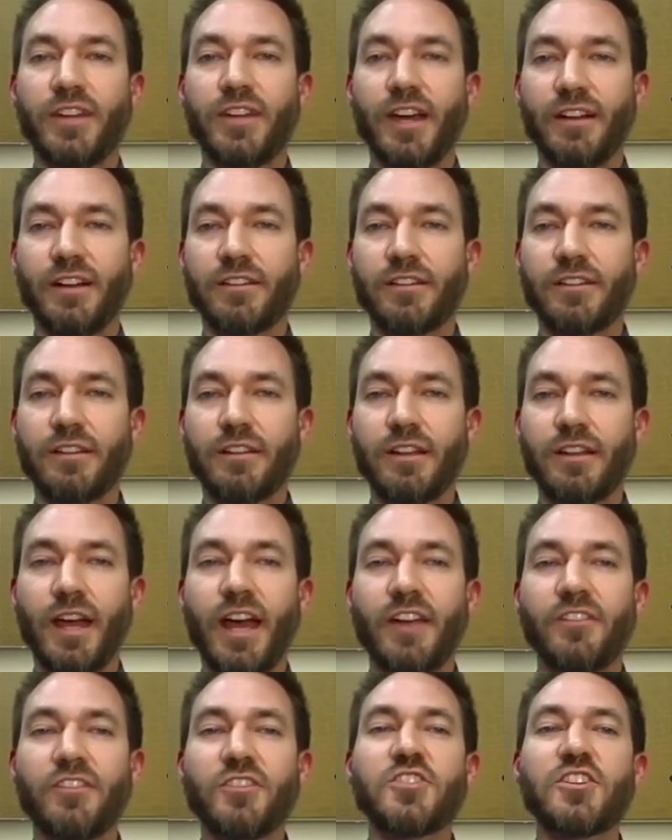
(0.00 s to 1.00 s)
off debt.
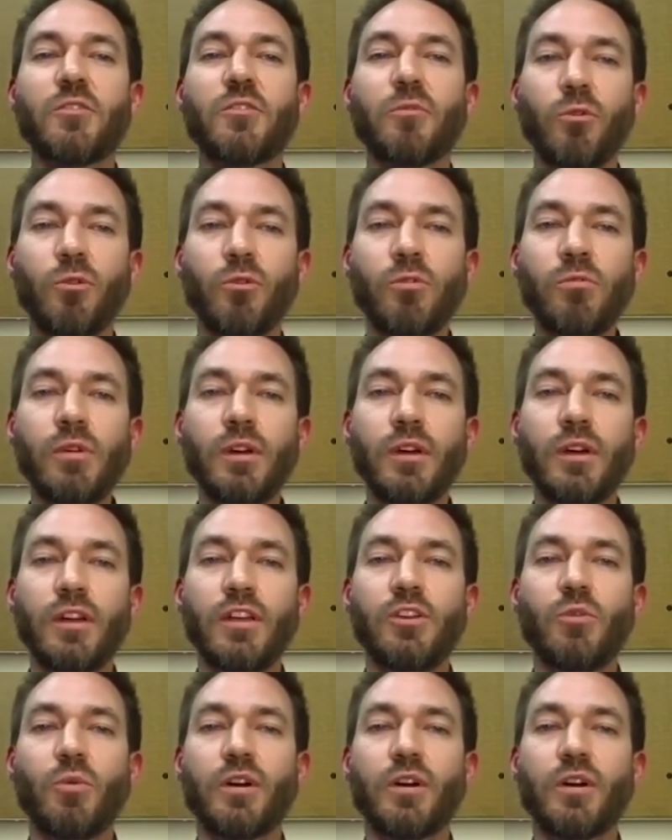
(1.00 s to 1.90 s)
As a general rule,